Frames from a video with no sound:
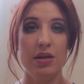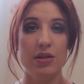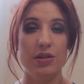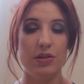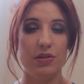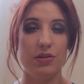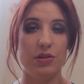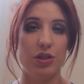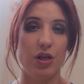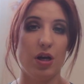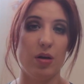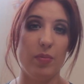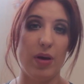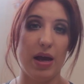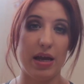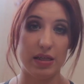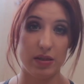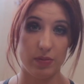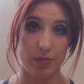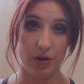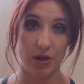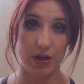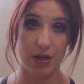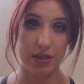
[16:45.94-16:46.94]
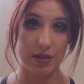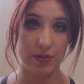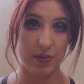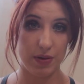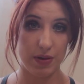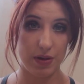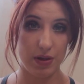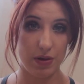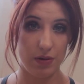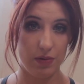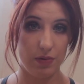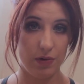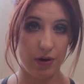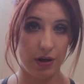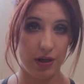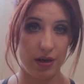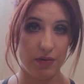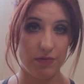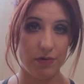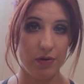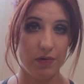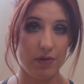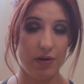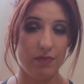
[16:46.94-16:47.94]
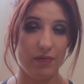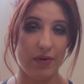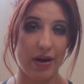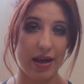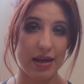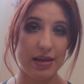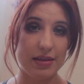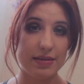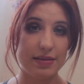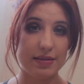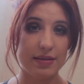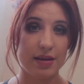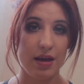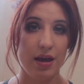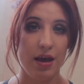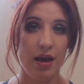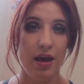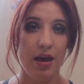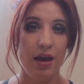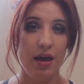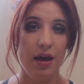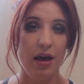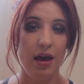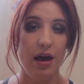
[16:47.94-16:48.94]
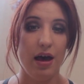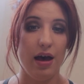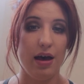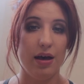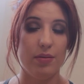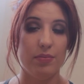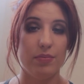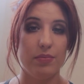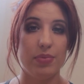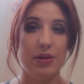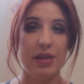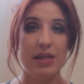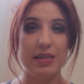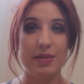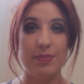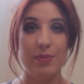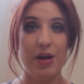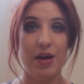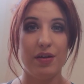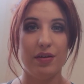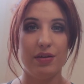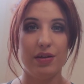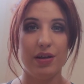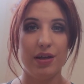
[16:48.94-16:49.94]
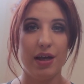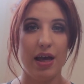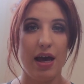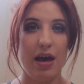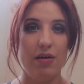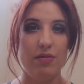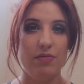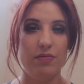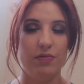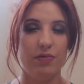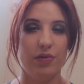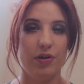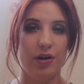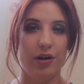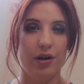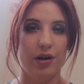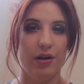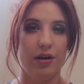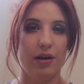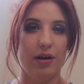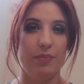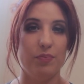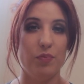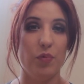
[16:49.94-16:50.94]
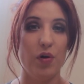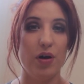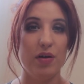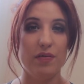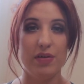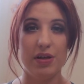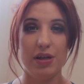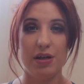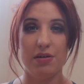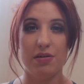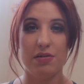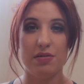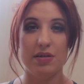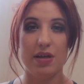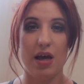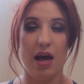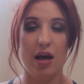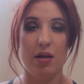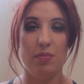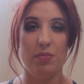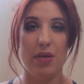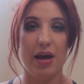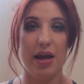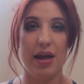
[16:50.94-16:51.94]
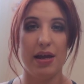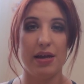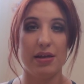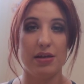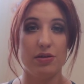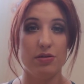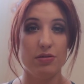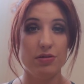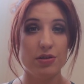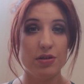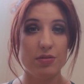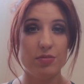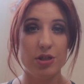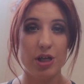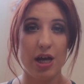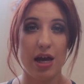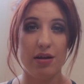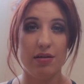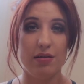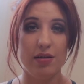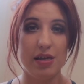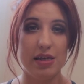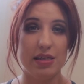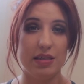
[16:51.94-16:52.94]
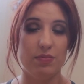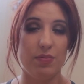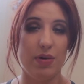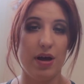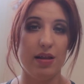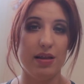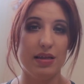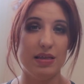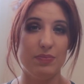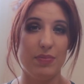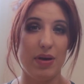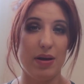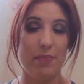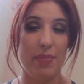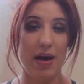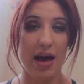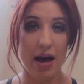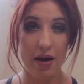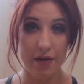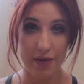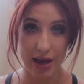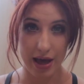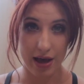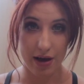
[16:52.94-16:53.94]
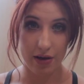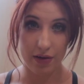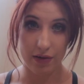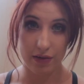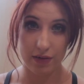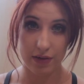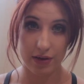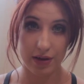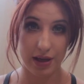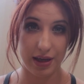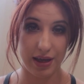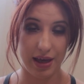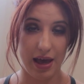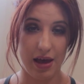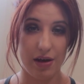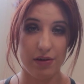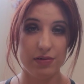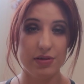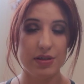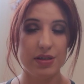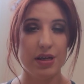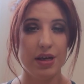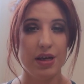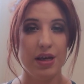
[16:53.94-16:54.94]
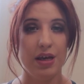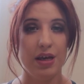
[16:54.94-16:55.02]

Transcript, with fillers: to share my experience with you or give you advice. Um, please be on the lookout for more videos on my YouTube channel as well as my PowHow account.